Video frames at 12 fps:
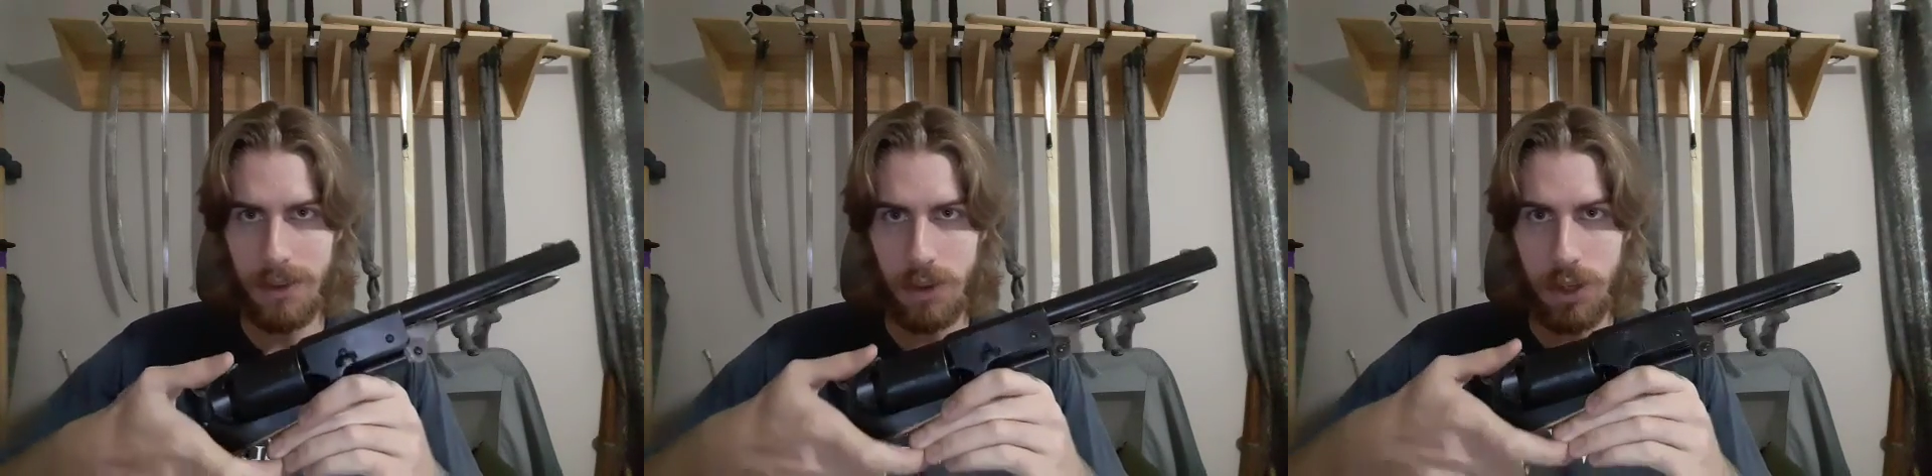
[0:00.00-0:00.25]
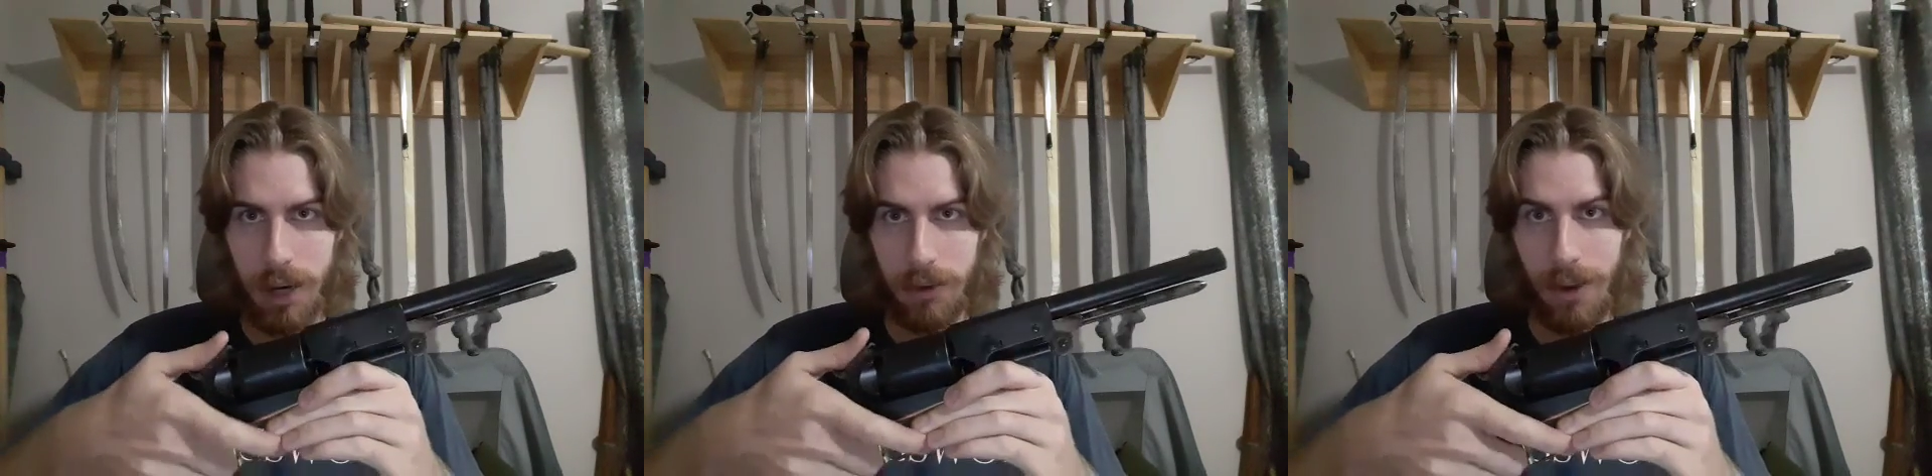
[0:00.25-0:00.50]

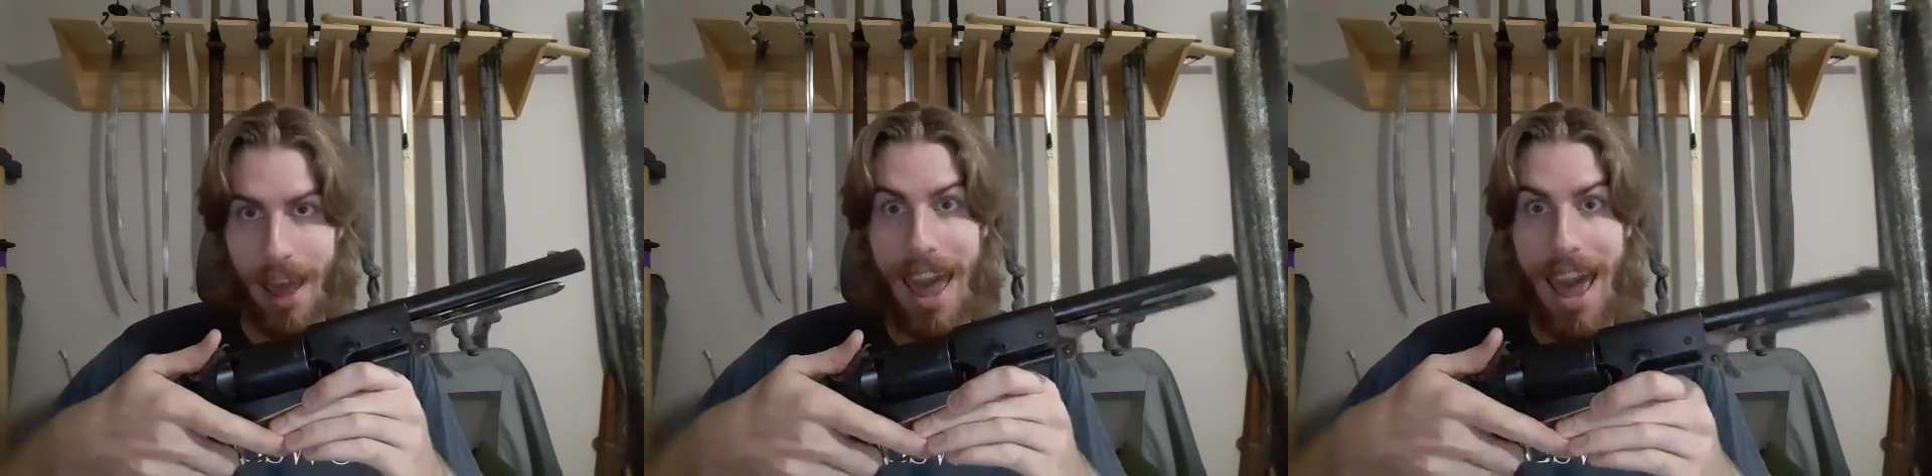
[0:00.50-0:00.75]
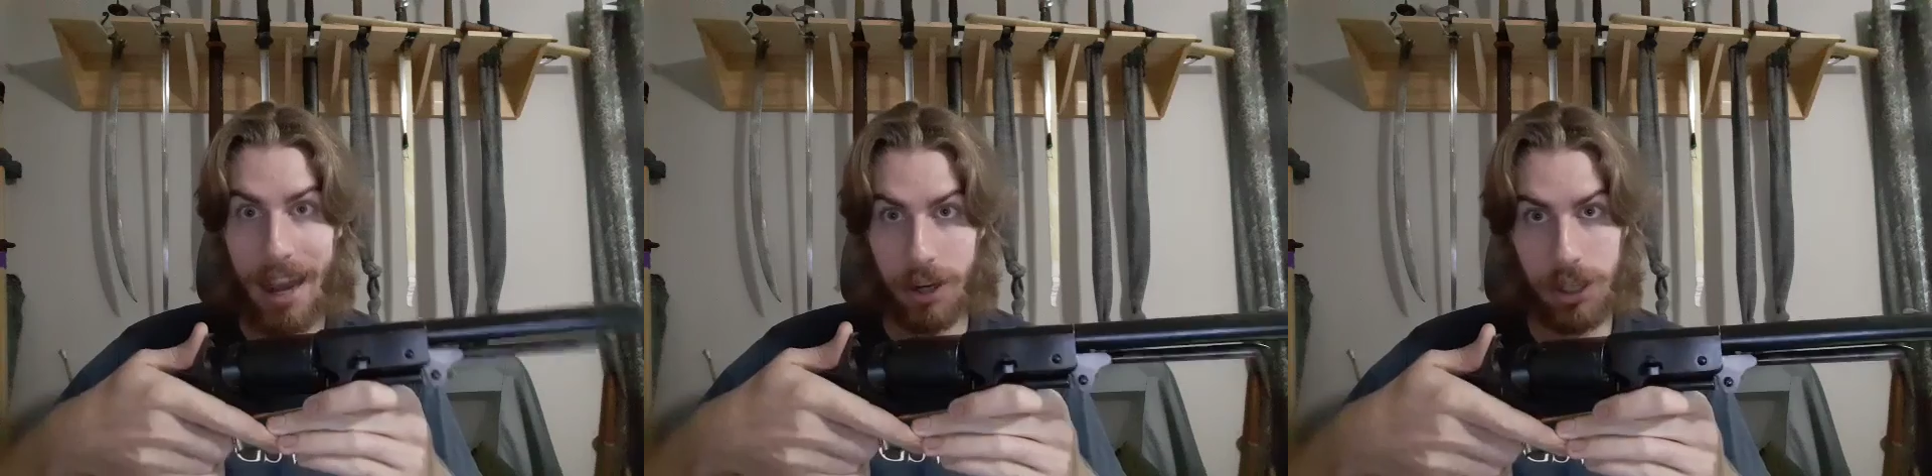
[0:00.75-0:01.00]
general
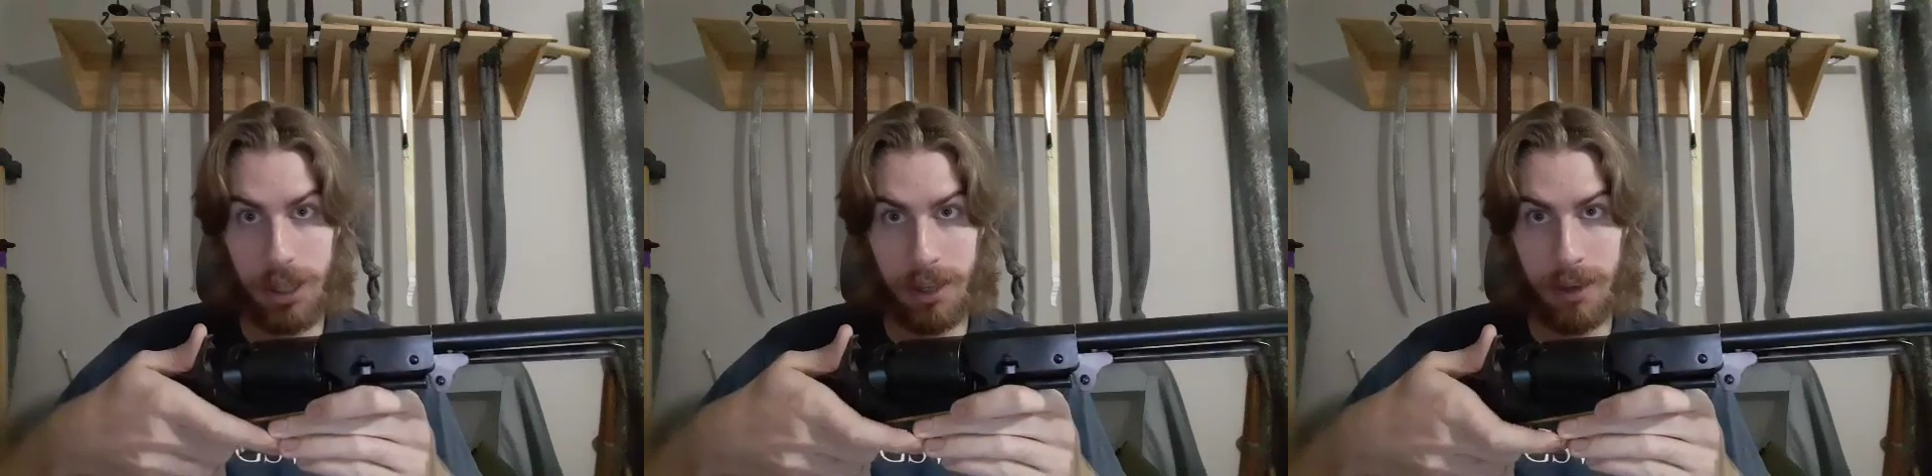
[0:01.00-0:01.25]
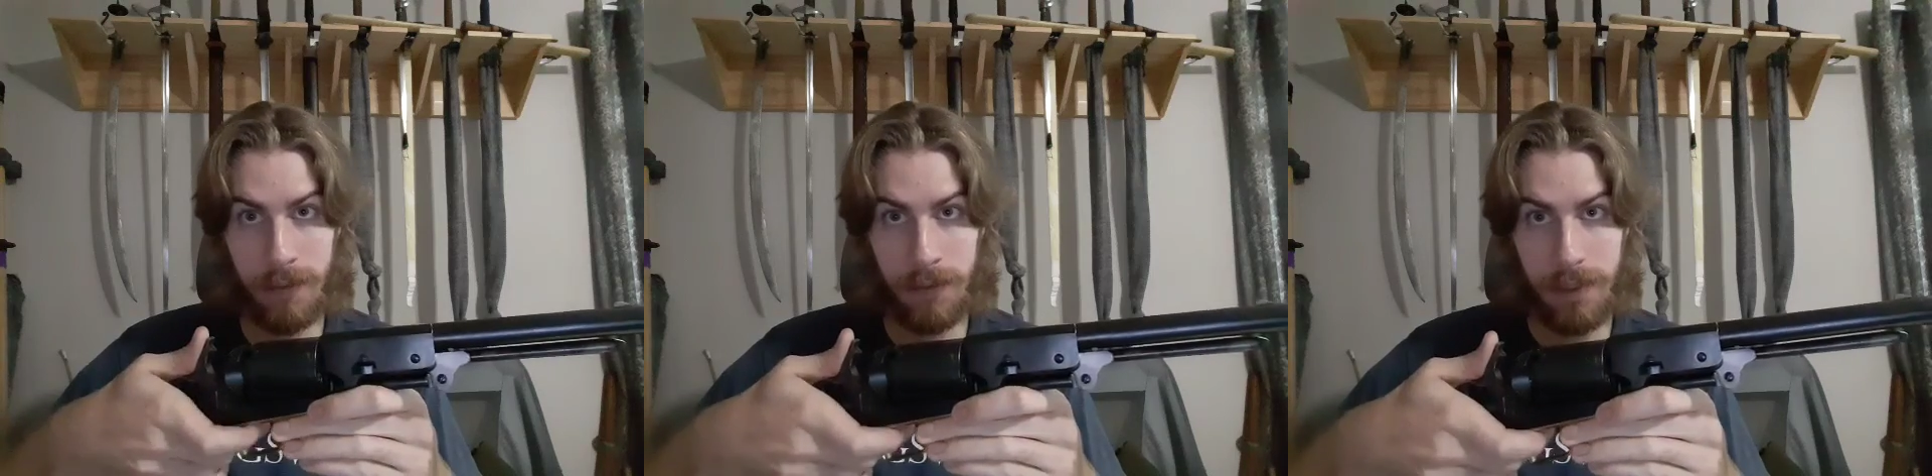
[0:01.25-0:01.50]

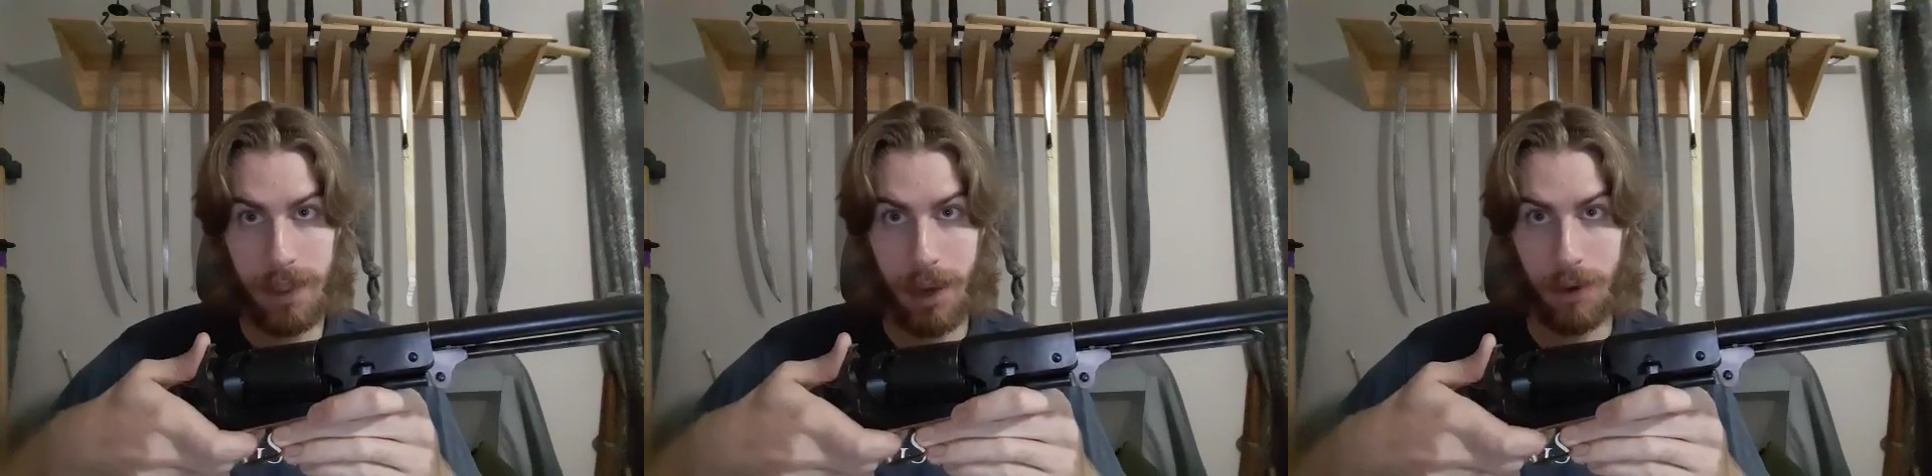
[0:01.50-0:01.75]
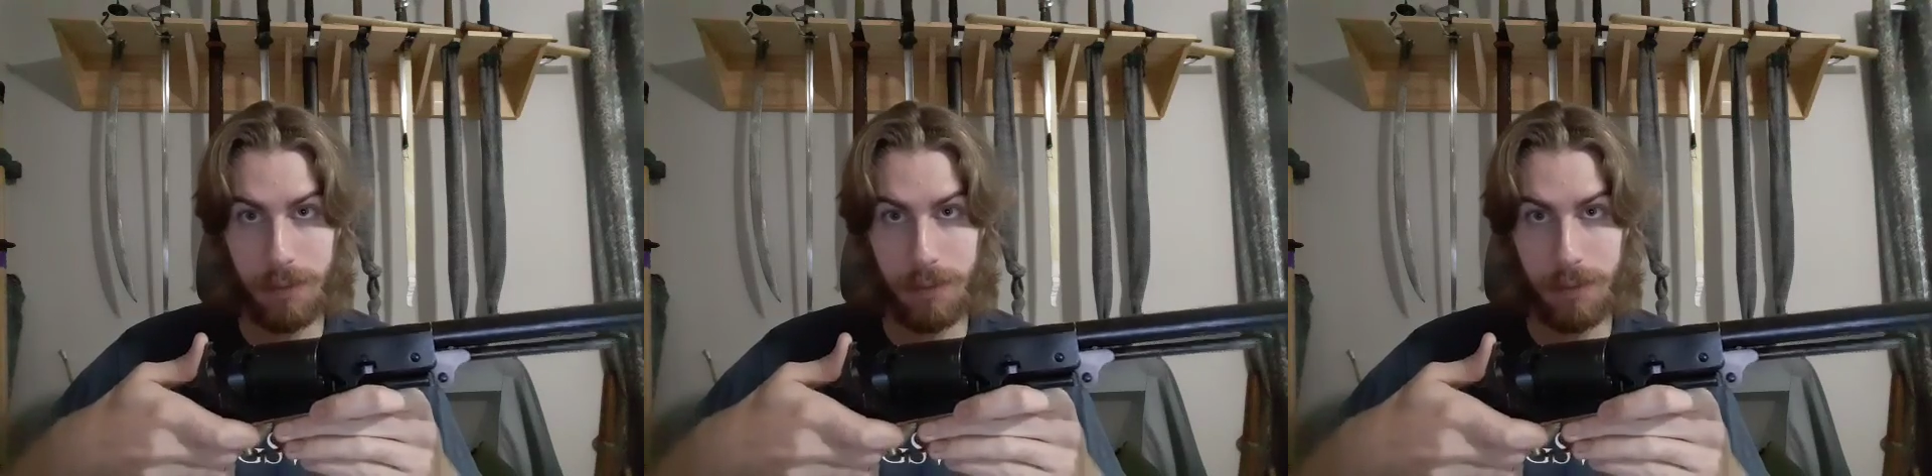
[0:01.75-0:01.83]
action that